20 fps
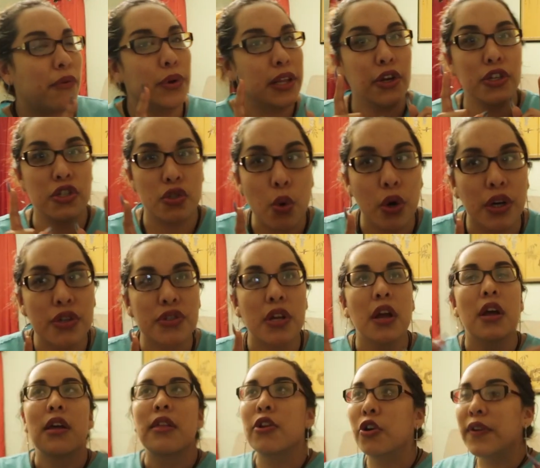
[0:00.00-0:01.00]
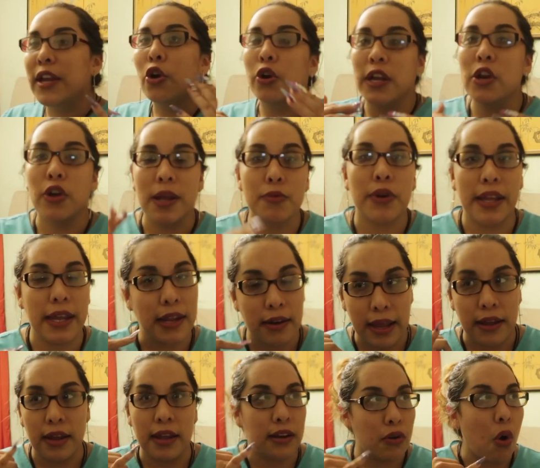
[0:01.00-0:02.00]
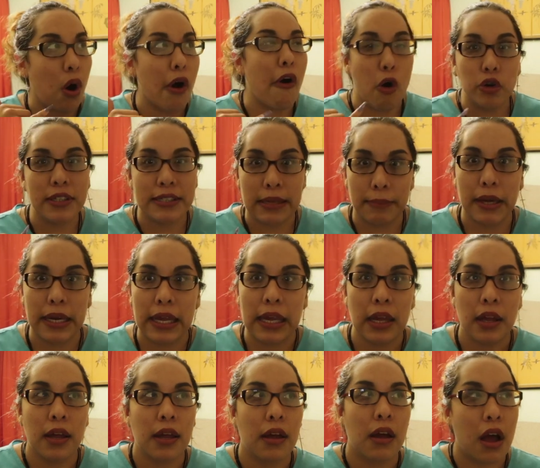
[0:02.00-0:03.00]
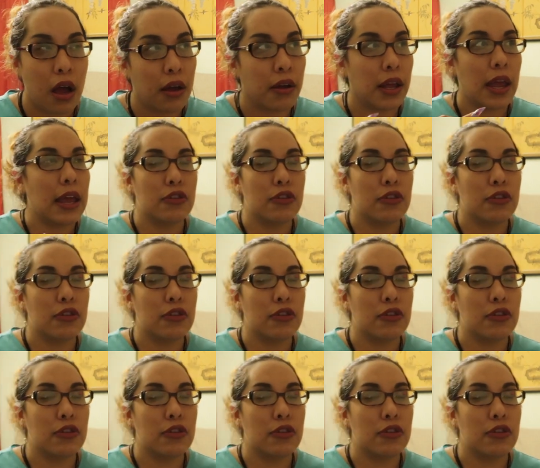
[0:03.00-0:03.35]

have a really good source. They're over here, you know, him trying to get like in a hold of somebody uh,